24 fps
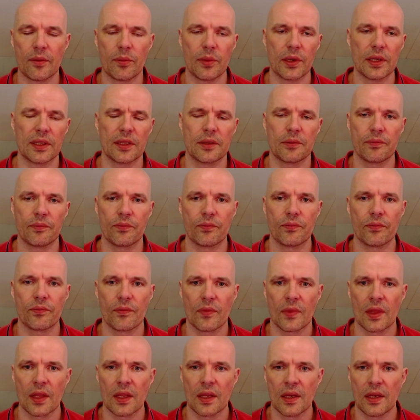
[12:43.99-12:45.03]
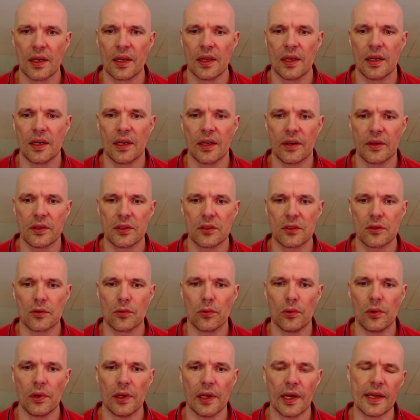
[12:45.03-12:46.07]
but now it's too
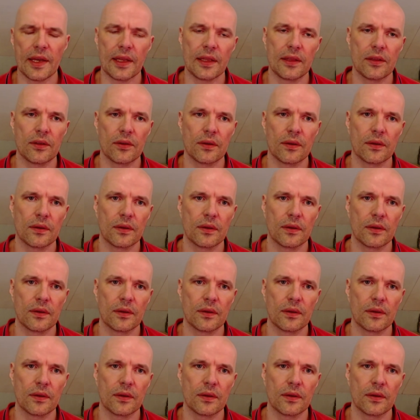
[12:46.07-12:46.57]
late.